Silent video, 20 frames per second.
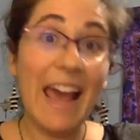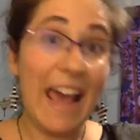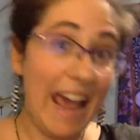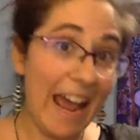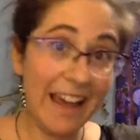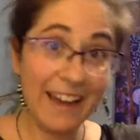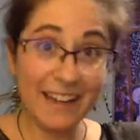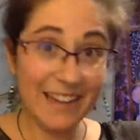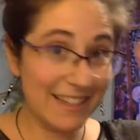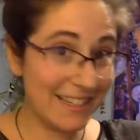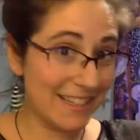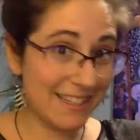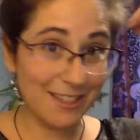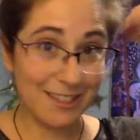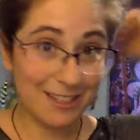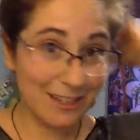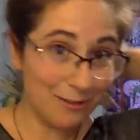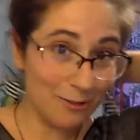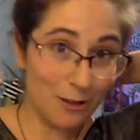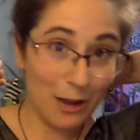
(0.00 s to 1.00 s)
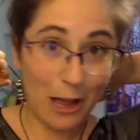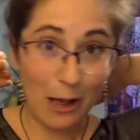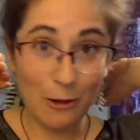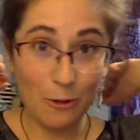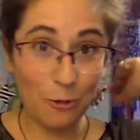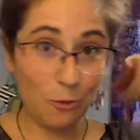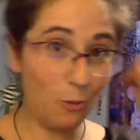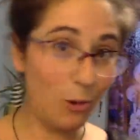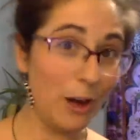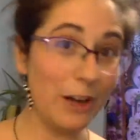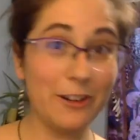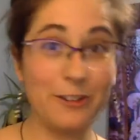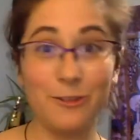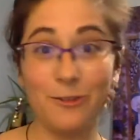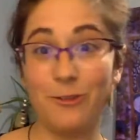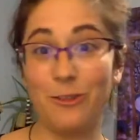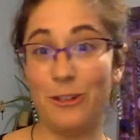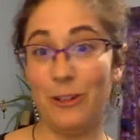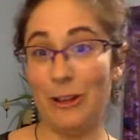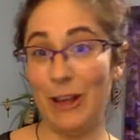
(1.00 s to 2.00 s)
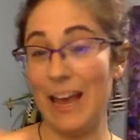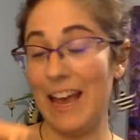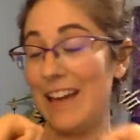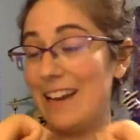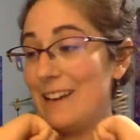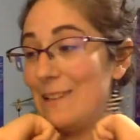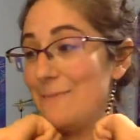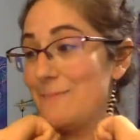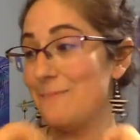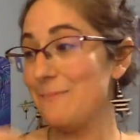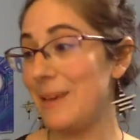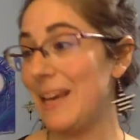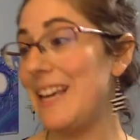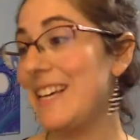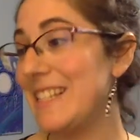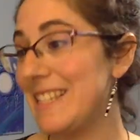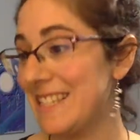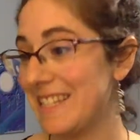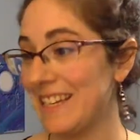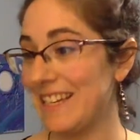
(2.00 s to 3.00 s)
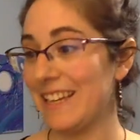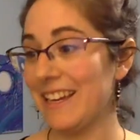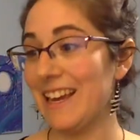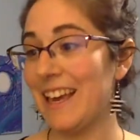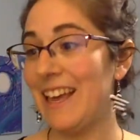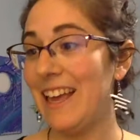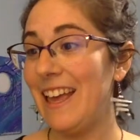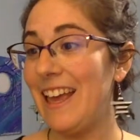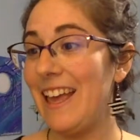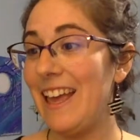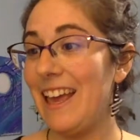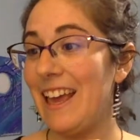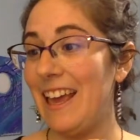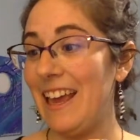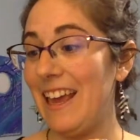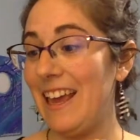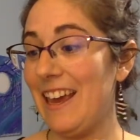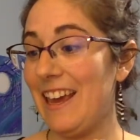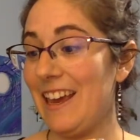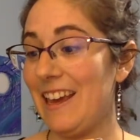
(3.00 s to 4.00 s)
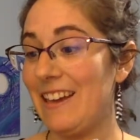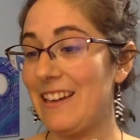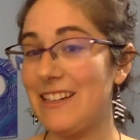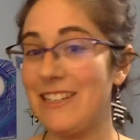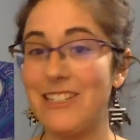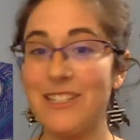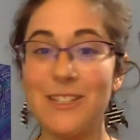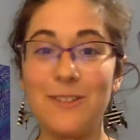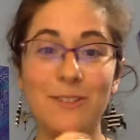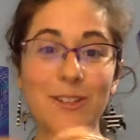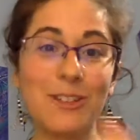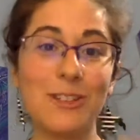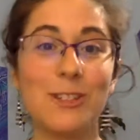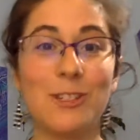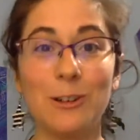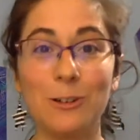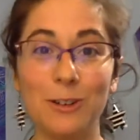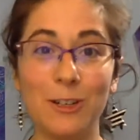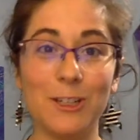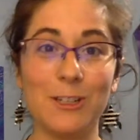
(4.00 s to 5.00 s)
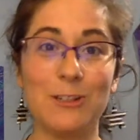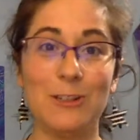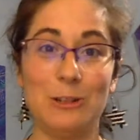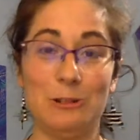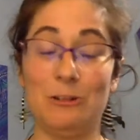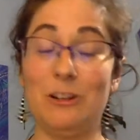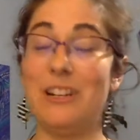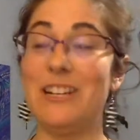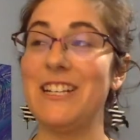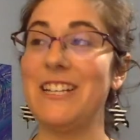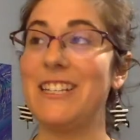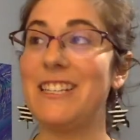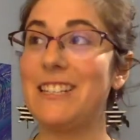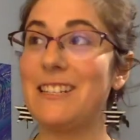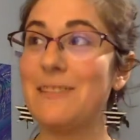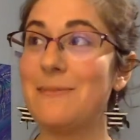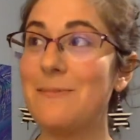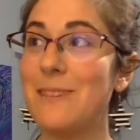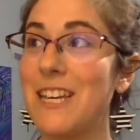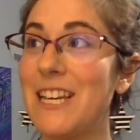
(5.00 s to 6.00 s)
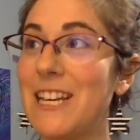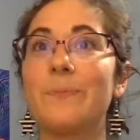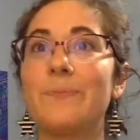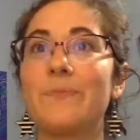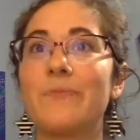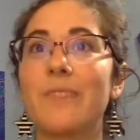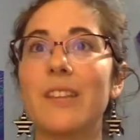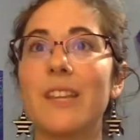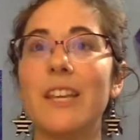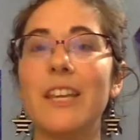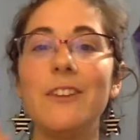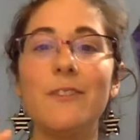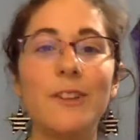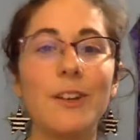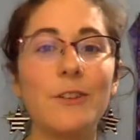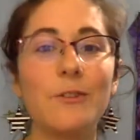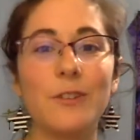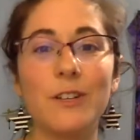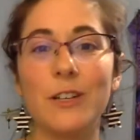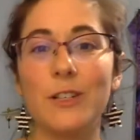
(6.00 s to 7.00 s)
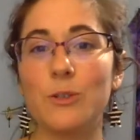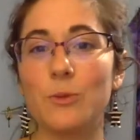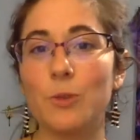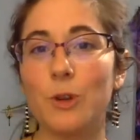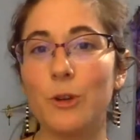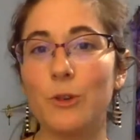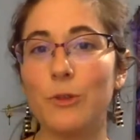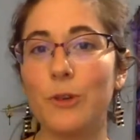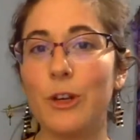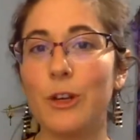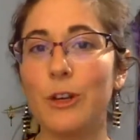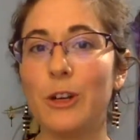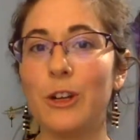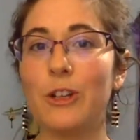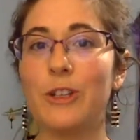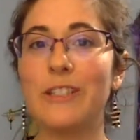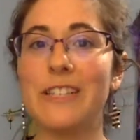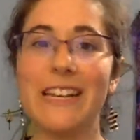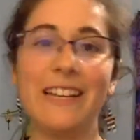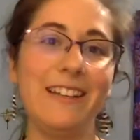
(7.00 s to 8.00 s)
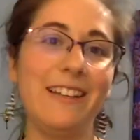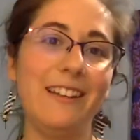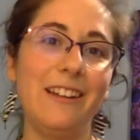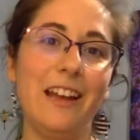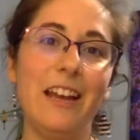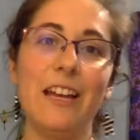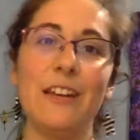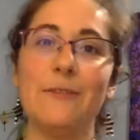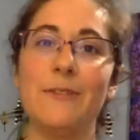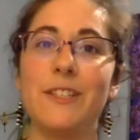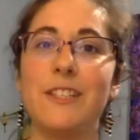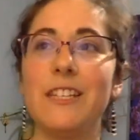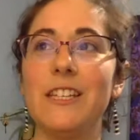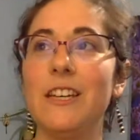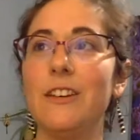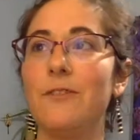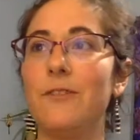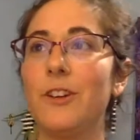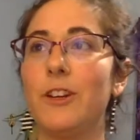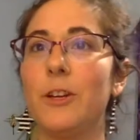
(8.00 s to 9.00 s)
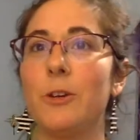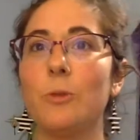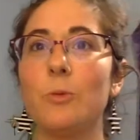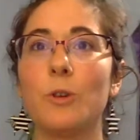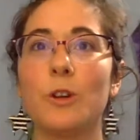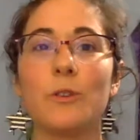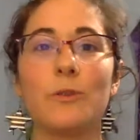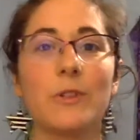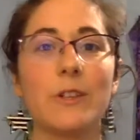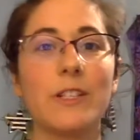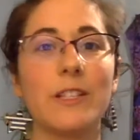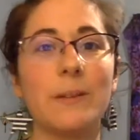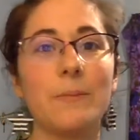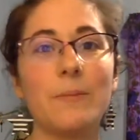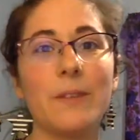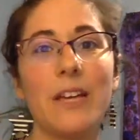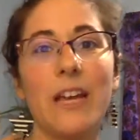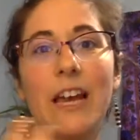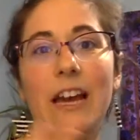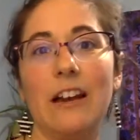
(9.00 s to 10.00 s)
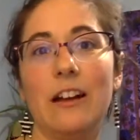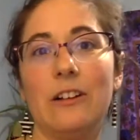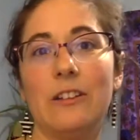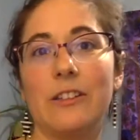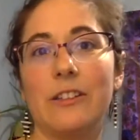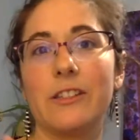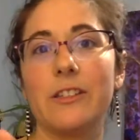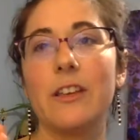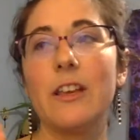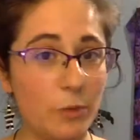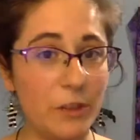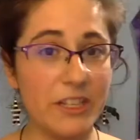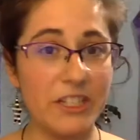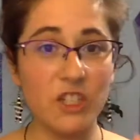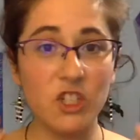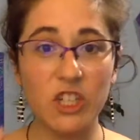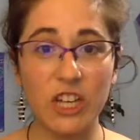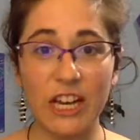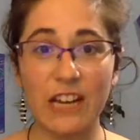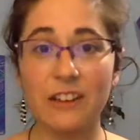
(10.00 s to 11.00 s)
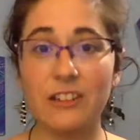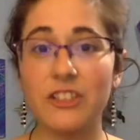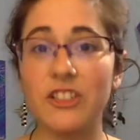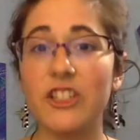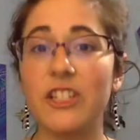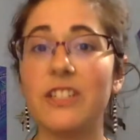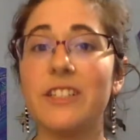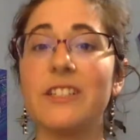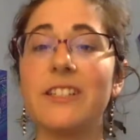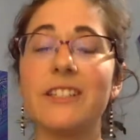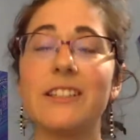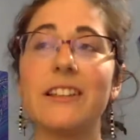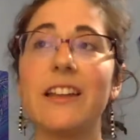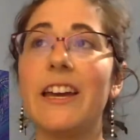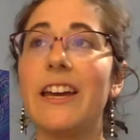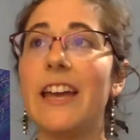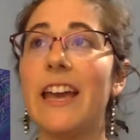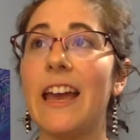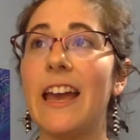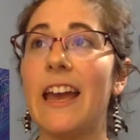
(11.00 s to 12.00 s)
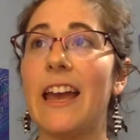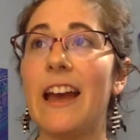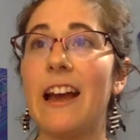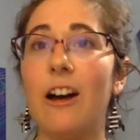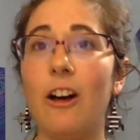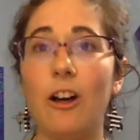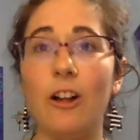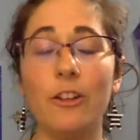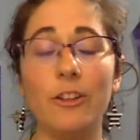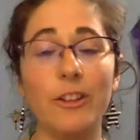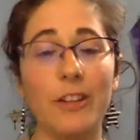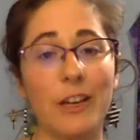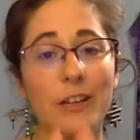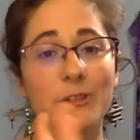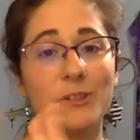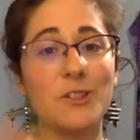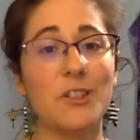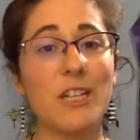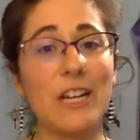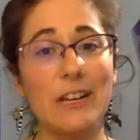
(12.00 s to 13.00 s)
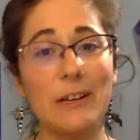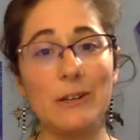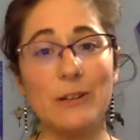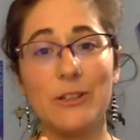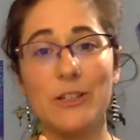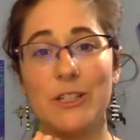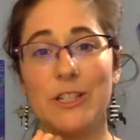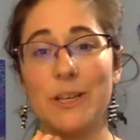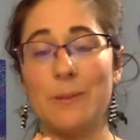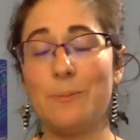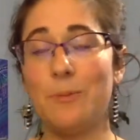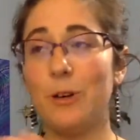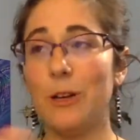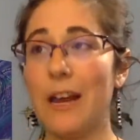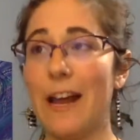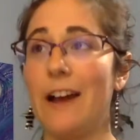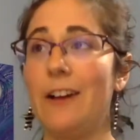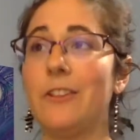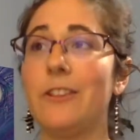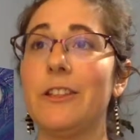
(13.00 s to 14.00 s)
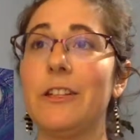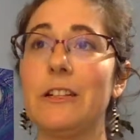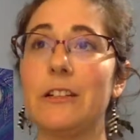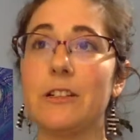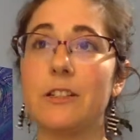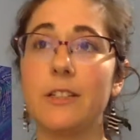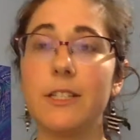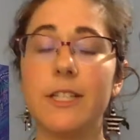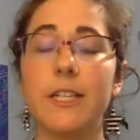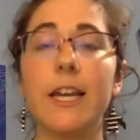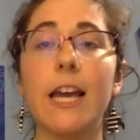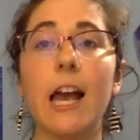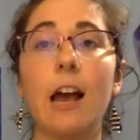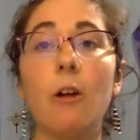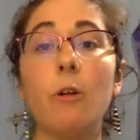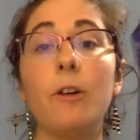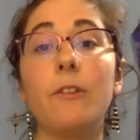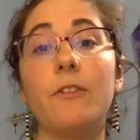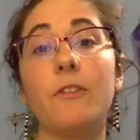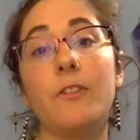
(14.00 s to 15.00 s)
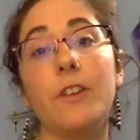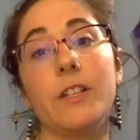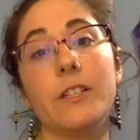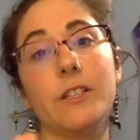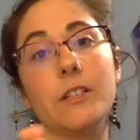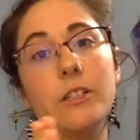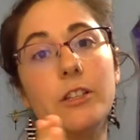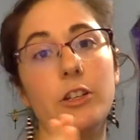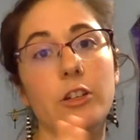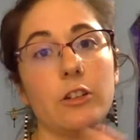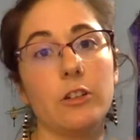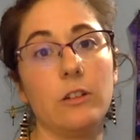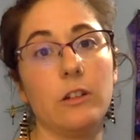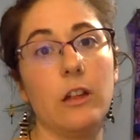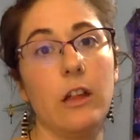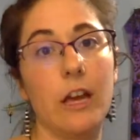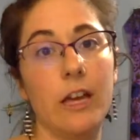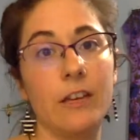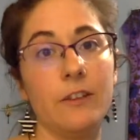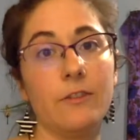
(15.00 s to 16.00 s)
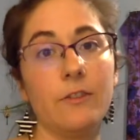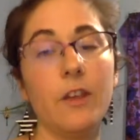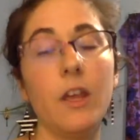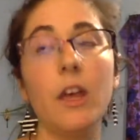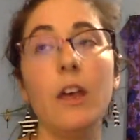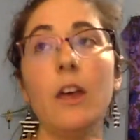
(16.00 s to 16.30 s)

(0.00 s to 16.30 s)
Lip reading: And it's wonderful and amazing, and it just feels so luxurious to me. Even if it doesn't work for your daily life, see if it could work for something else. This challenge is like all the other challenges I put out there. See how it fits into your life.